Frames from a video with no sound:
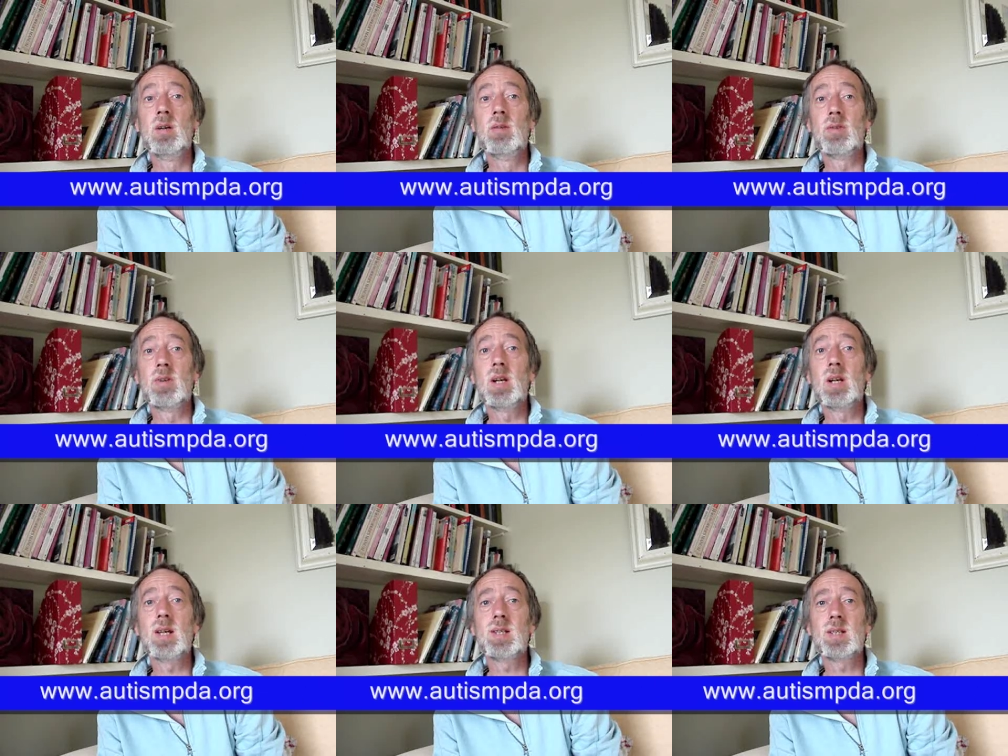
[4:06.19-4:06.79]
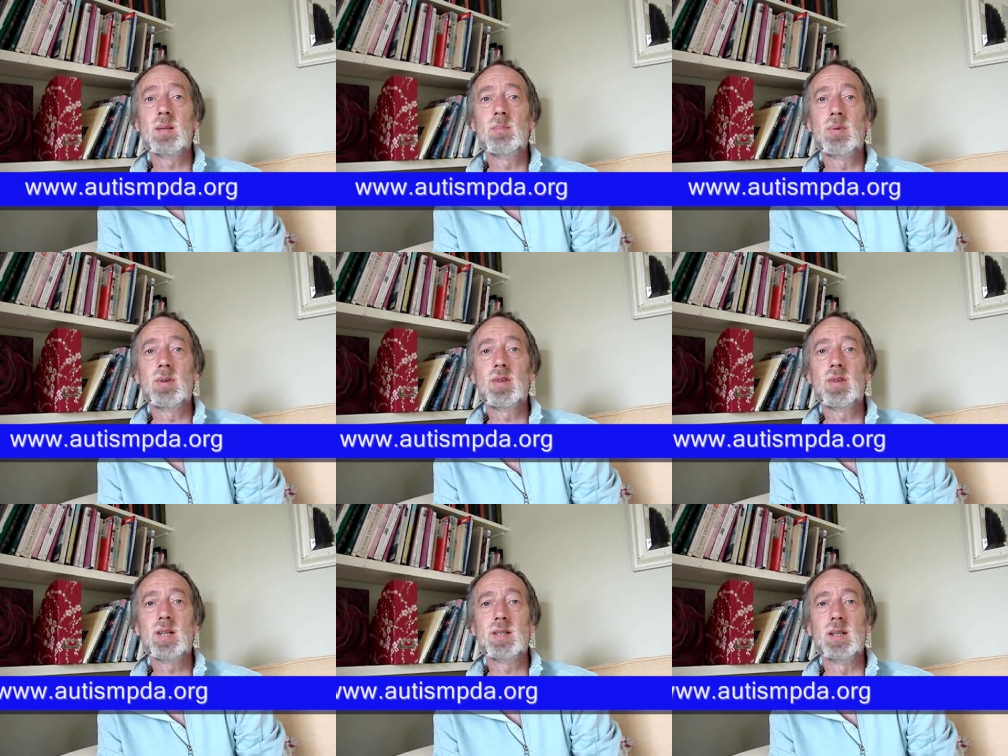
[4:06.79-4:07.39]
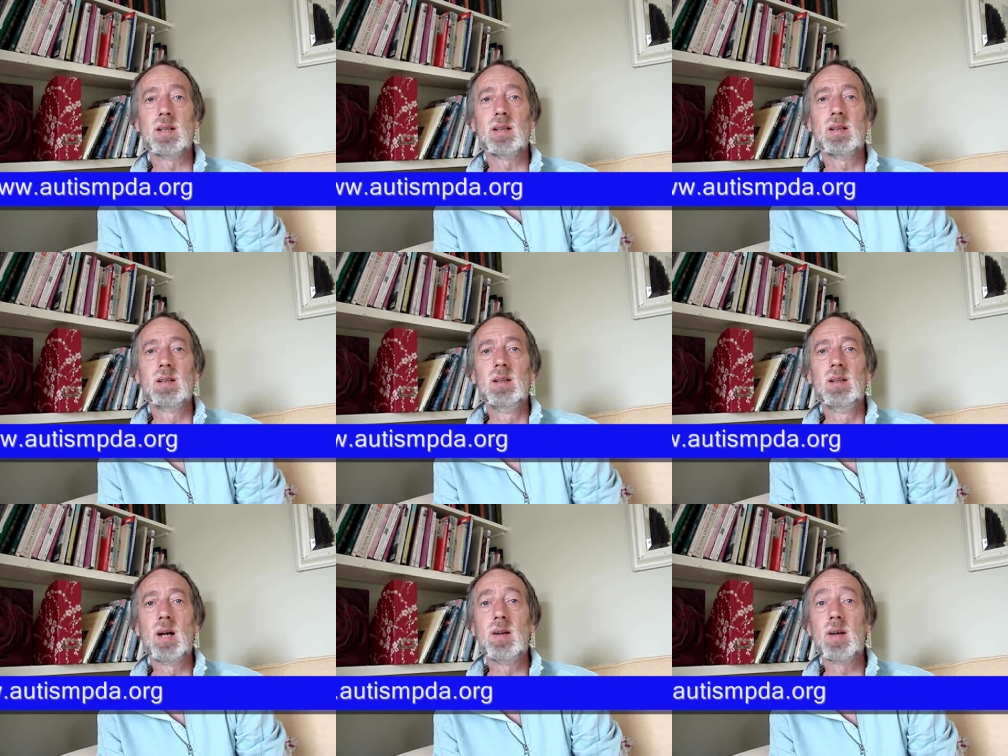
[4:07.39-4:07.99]
For the less sympathetic,
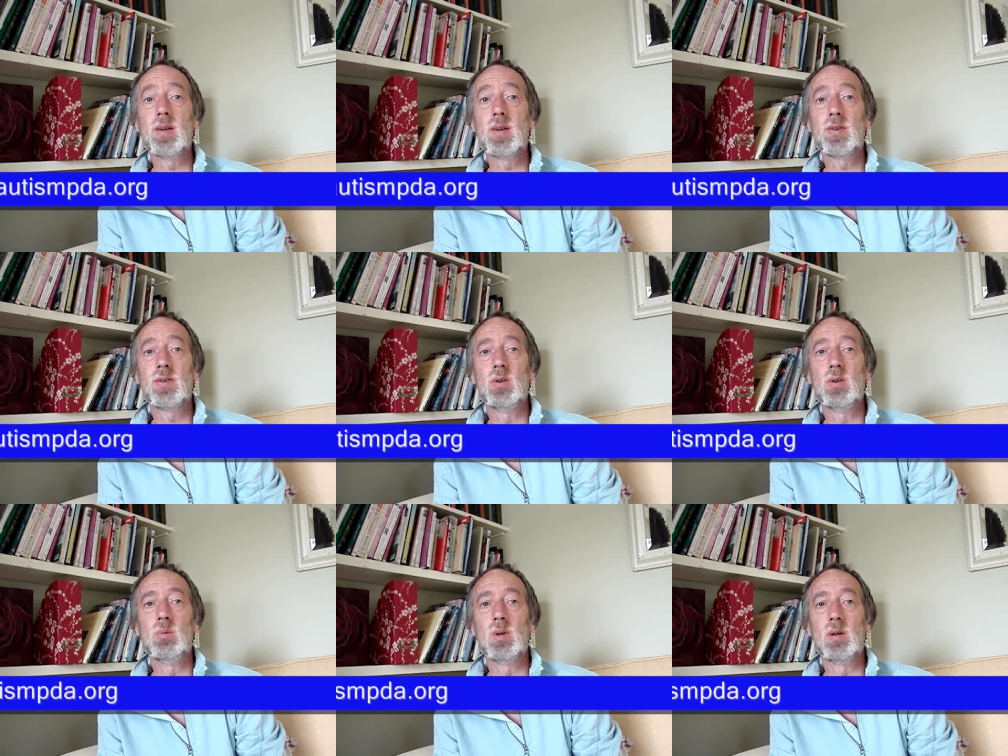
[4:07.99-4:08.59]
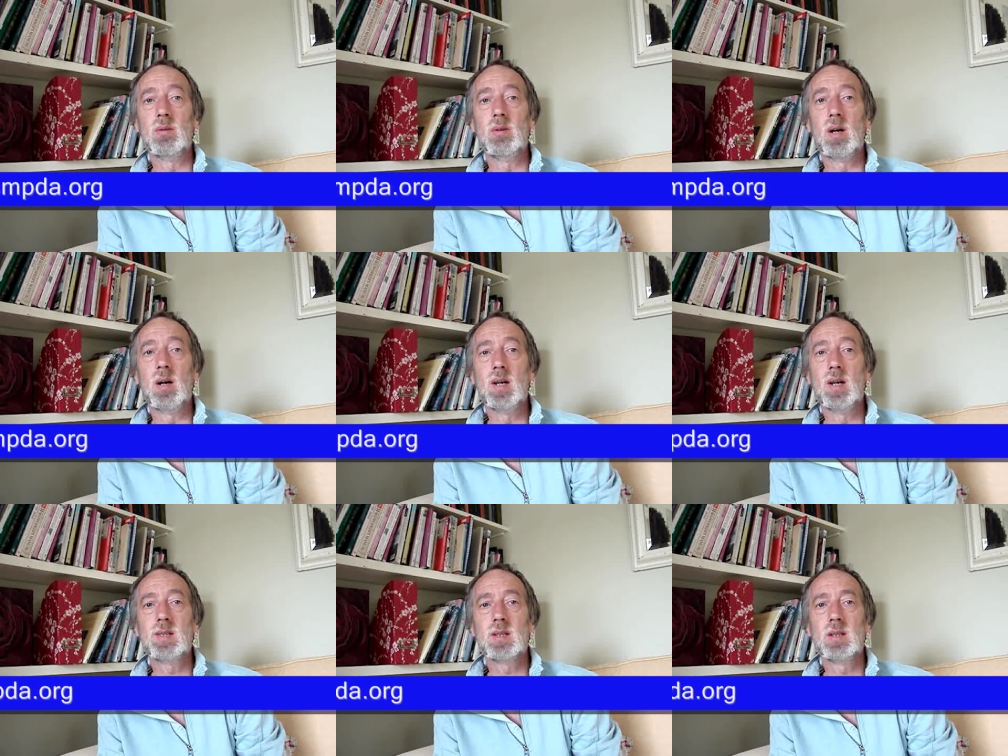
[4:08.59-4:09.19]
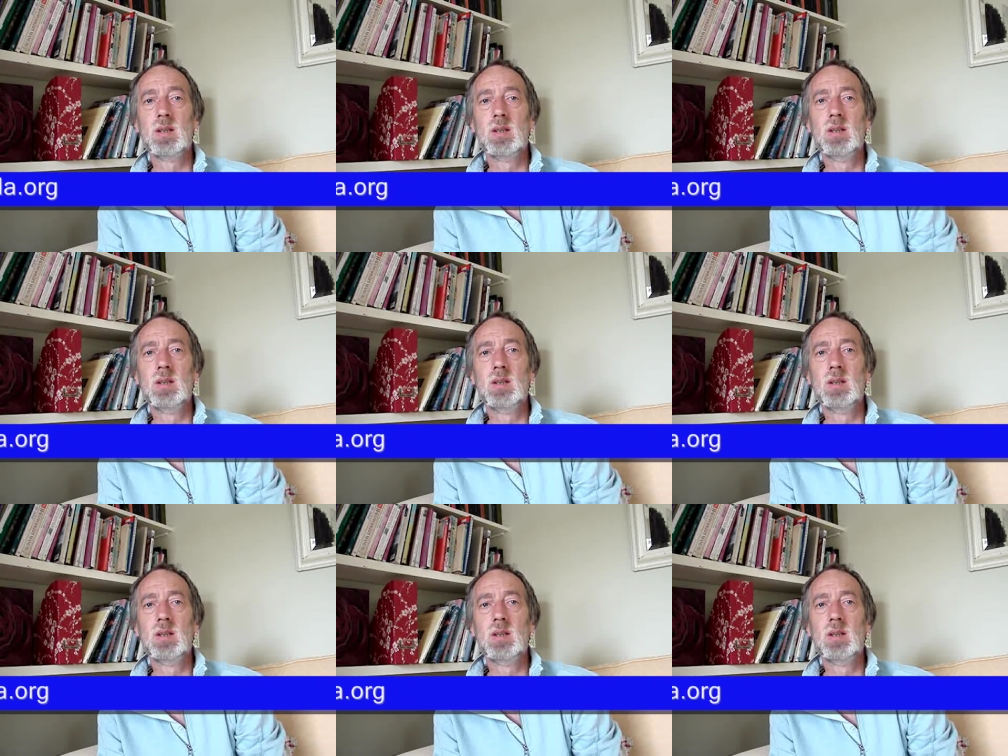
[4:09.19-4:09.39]
another thought will arise.